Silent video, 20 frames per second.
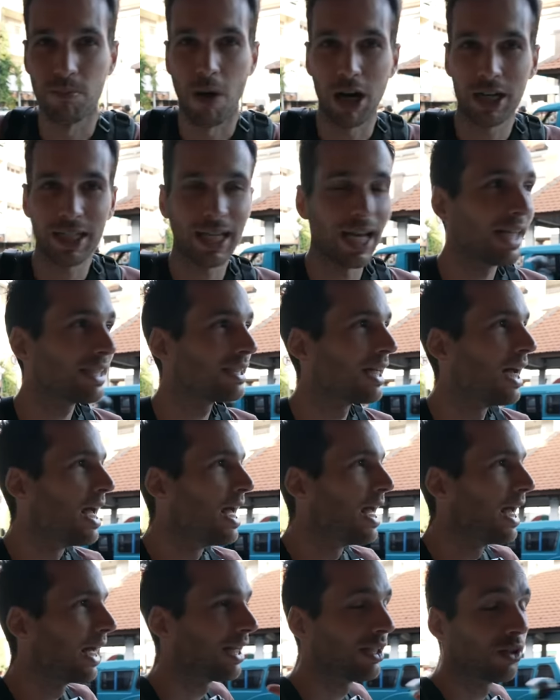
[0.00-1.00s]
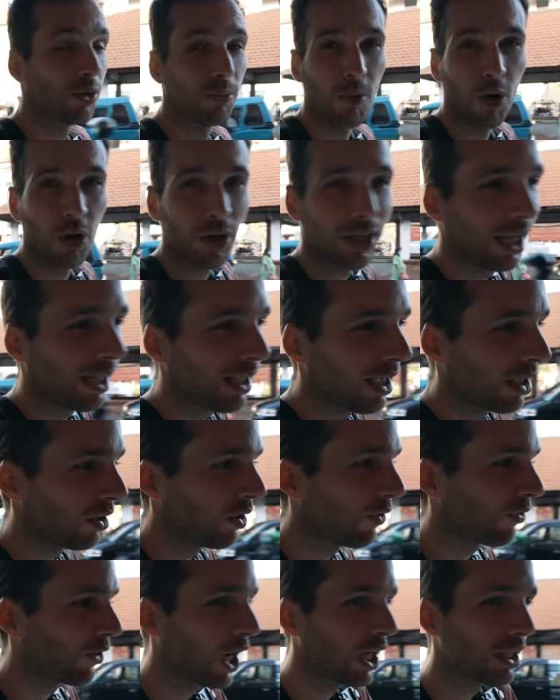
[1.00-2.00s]
Market. And in the morning
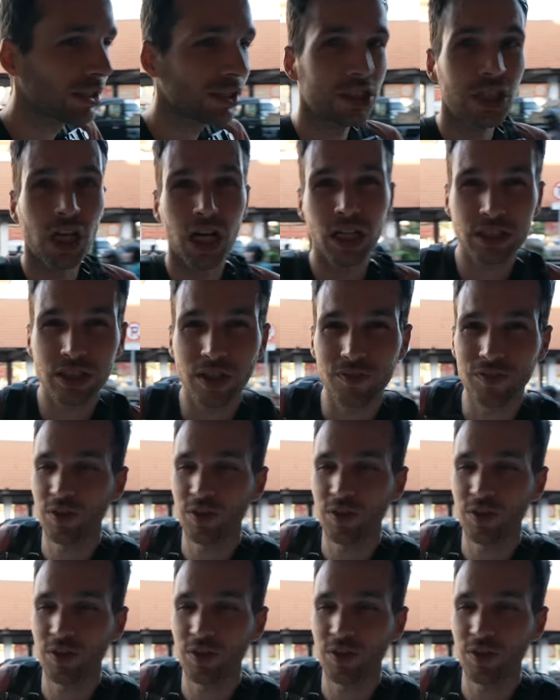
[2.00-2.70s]
you've got tons of